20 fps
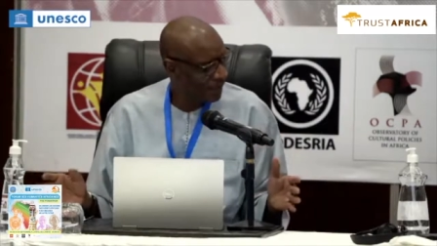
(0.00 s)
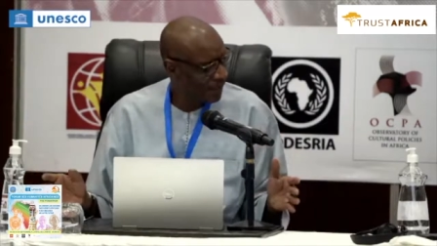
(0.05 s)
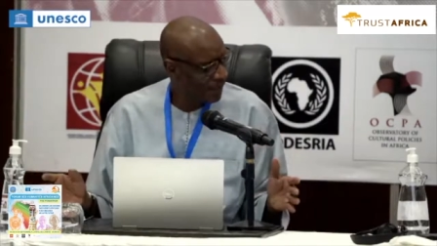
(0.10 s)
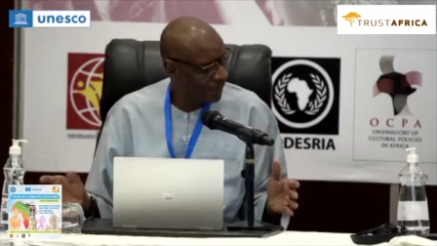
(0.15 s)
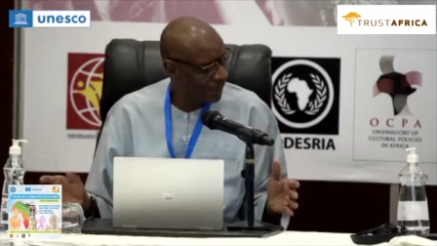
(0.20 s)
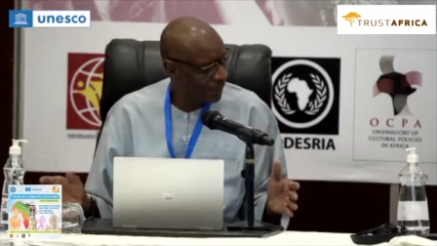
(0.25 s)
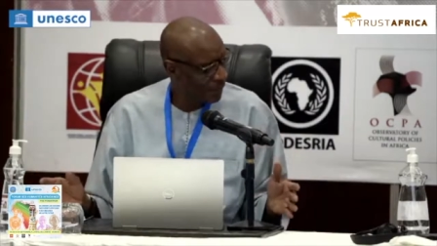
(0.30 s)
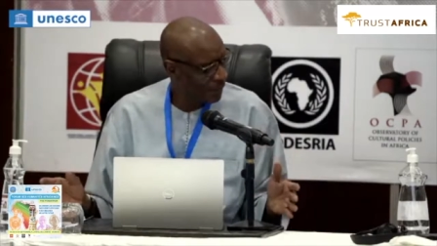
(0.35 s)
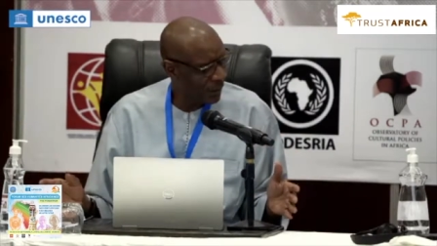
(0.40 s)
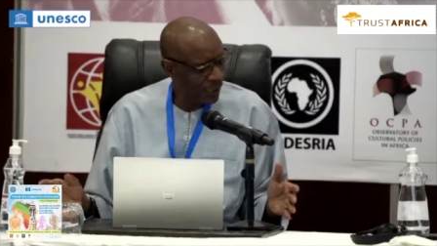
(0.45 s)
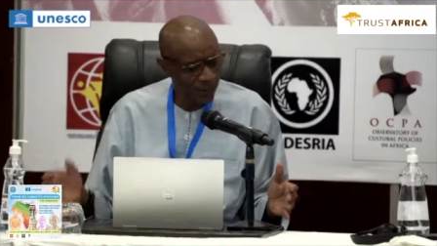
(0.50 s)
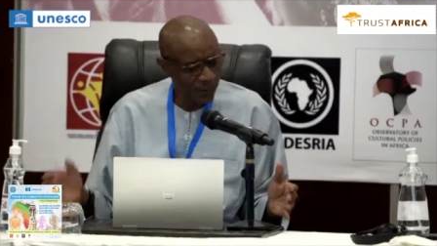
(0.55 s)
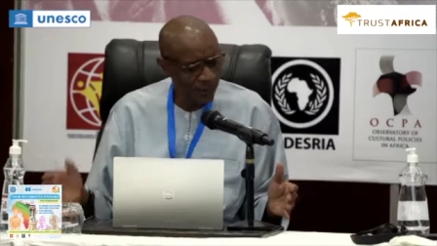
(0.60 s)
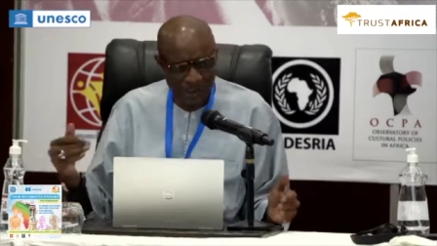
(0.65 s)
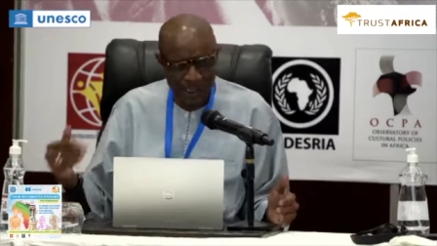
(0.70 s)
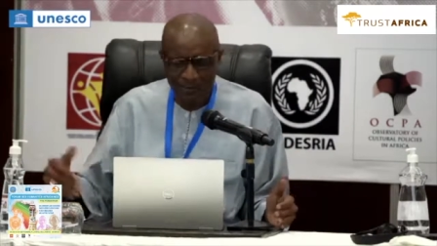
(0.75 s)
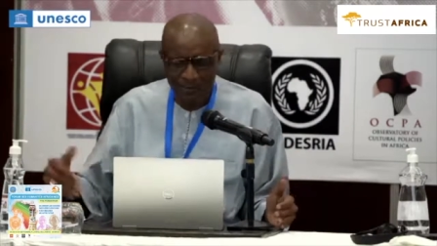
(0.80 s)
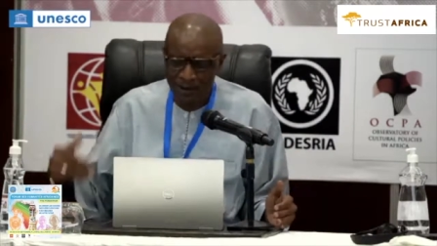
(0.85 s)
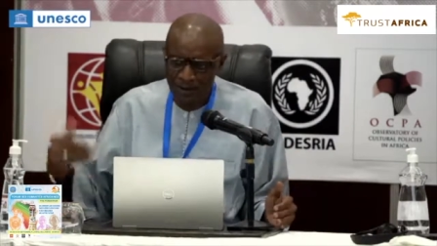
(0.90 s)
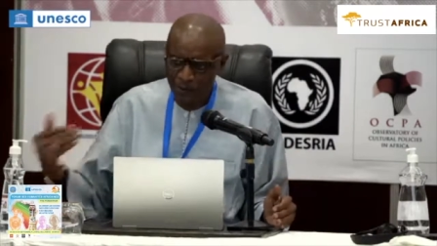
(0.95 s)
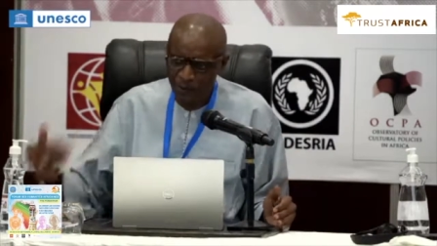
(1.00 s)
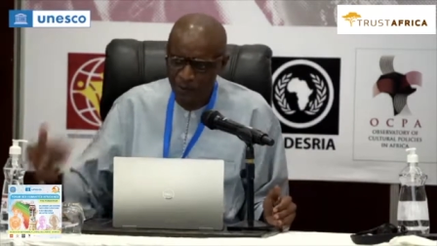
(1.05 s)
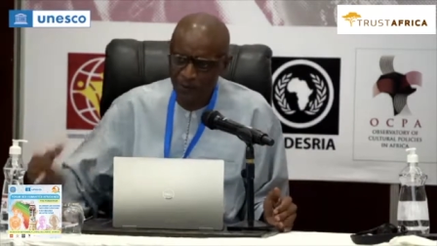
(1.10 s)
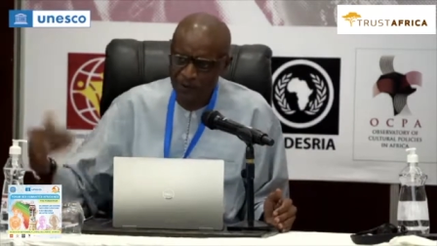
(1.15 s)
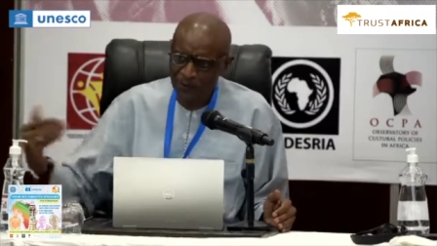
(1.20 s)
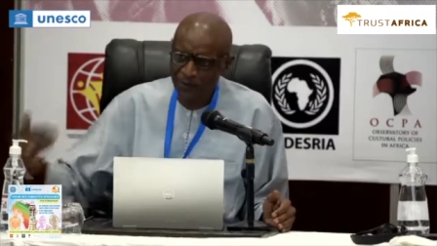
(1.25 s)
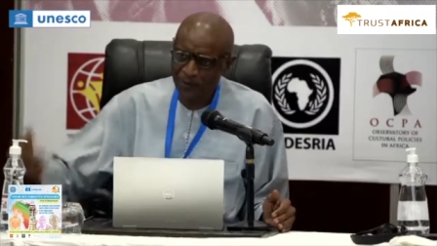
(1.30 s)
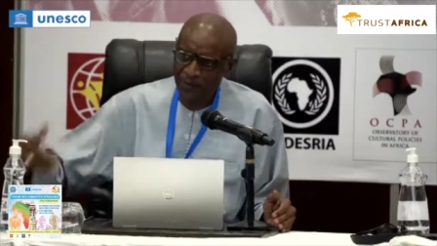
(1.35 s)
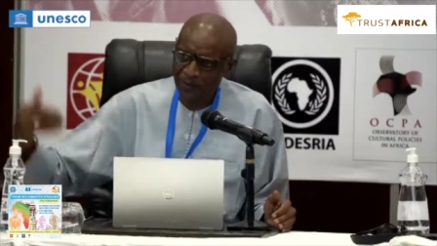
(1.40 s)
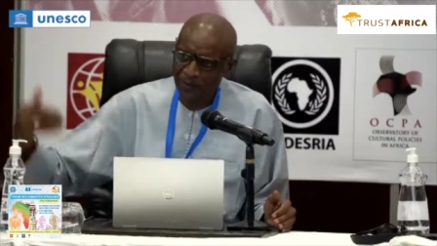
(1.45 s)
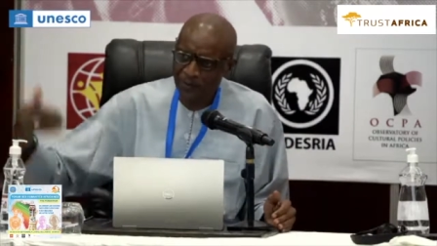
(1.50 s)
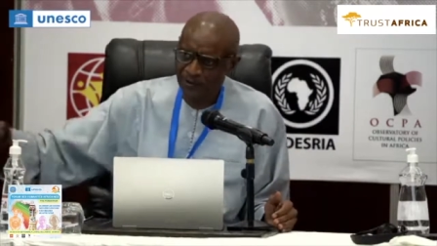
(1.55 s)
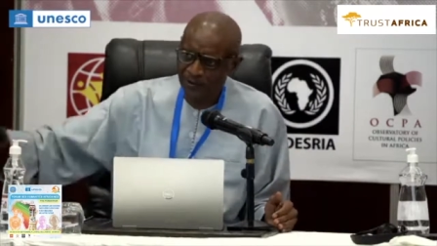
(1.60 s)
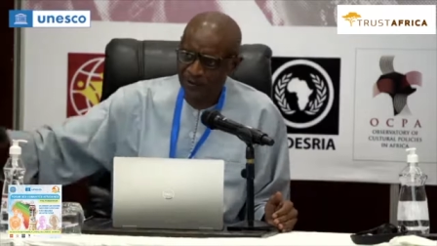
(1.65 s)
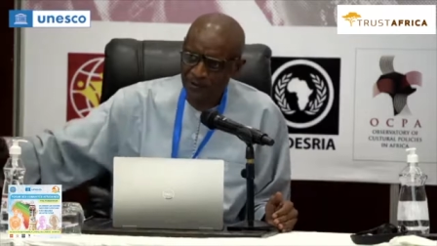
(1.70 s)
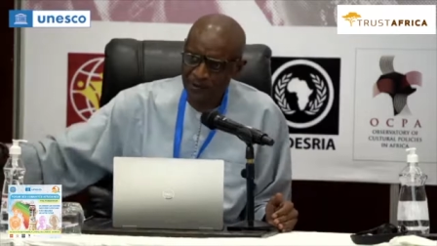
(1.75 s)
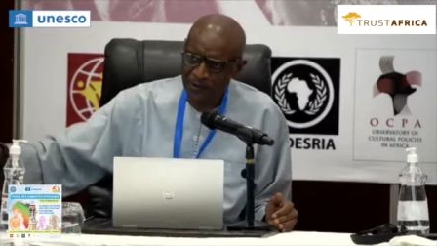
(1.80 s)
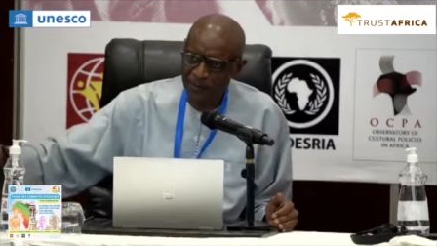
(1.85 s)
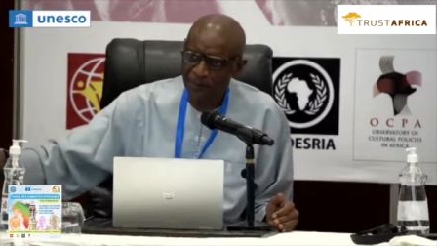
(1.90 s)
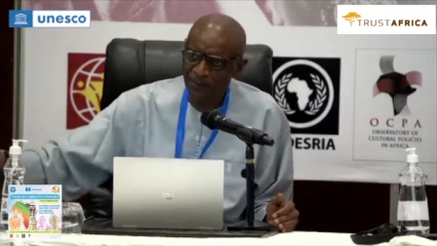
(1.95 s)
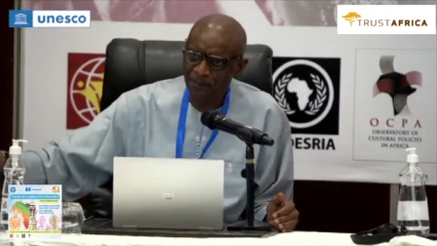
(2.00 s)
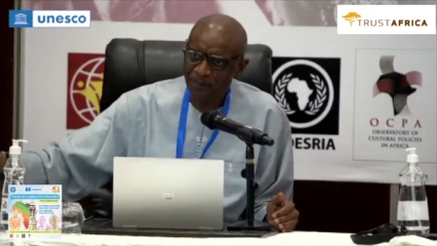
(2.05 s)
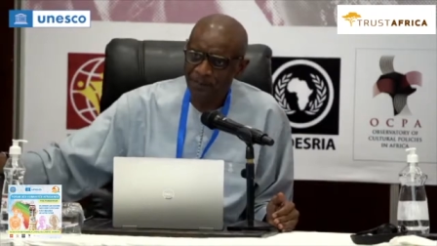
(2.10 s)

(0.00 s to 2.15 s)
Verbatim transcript: whether you're talking about modes of production,